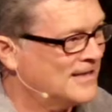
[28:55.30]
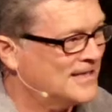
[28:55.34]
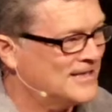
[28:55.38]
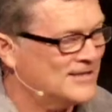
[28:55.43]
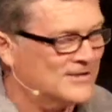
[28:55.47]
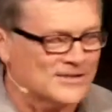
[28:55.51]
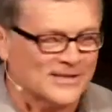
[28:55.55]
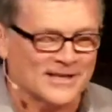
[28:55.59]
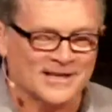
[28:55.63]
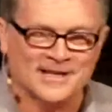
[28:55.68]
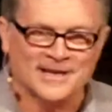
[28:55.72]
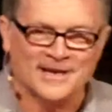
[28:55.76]

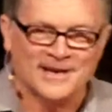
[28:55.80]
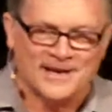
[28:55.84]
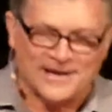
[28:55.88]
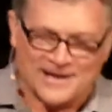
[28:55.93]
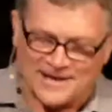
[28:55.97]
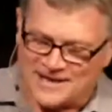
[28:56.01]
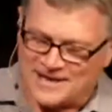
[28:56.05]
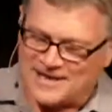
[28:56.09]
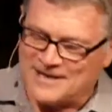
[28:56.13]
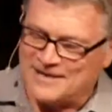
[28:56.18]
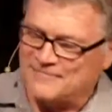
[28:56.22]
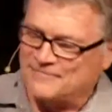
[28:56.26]
He said,
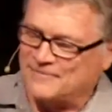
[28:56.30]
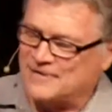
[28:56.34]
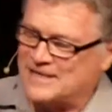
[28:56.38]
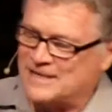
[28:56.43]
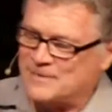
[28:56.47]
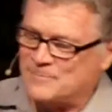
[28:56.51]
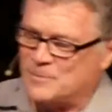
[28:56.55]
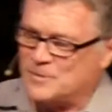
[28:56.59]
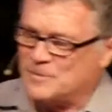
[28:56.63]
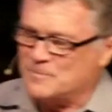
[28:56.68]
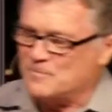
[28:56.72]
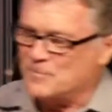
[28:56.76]
I've
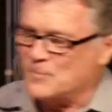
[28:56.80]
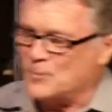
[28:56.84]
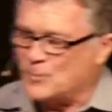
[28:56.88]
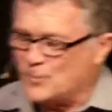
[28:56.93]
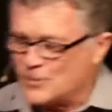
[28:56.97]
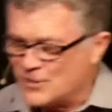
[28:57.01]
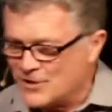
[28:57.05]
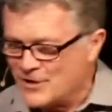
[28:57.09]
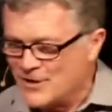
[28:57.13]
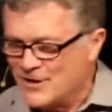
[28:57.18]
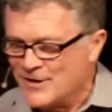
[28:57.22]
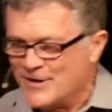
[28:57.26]
labored
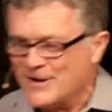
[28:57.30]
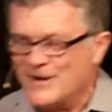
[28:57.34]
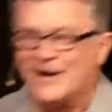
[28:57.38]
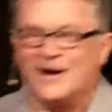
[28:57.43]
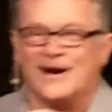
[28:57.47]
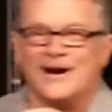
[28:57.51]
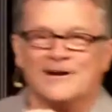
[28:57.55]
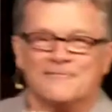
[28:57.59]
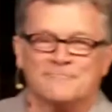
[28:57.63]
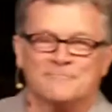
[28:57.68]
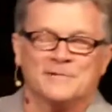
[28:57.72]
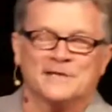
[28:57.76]
more,
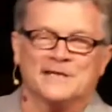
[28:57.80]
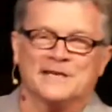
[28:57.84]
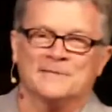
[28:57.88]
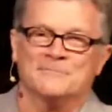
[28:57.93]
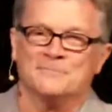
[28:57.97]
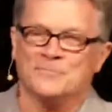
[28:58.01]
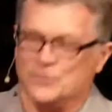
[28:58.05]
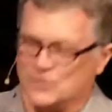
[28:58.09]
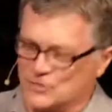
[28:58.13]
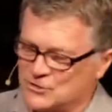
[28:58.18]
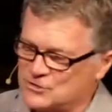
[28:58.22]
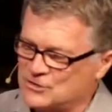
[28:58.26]
I've been
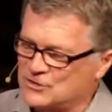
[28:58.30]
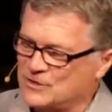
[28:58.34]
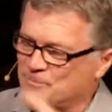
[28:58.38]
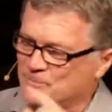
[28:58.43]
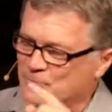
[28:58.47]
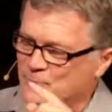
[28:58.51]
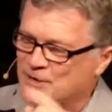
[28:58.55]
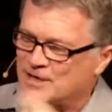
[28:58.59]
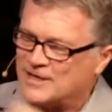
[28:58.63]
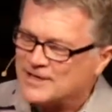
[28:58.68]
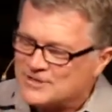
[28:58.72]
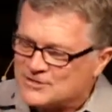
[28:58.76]
in more
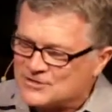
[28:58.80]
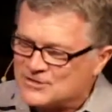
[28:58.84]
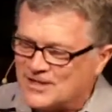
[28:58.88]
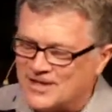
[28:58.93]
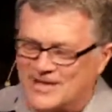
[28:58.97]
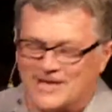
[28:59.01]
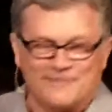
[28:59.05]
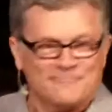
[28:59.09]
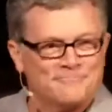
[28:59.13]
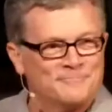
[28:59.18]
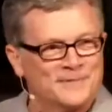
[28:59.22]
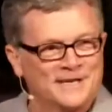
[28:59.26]
shipwrecks,
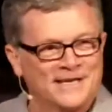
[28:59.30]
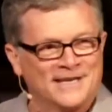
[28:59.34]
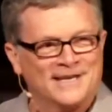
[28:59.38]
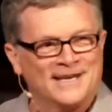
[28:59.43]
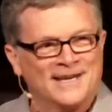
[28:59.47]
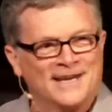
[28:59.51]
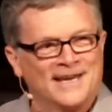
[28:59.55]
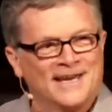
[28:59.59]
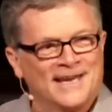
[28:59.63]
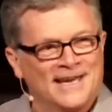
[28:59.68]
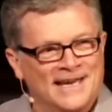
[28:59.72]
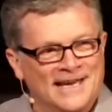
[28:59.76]

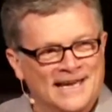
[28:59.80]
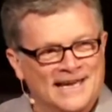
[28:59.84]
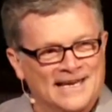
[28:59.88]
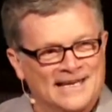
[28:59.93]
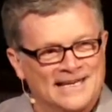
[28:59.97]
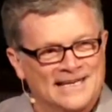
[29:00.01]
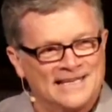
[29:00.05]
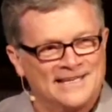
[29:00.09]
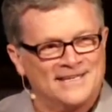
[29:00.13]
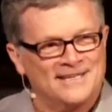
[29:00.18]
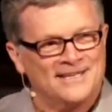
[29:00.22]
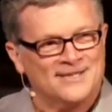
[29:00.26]
and
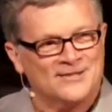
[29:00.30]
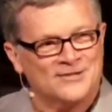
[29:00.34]
he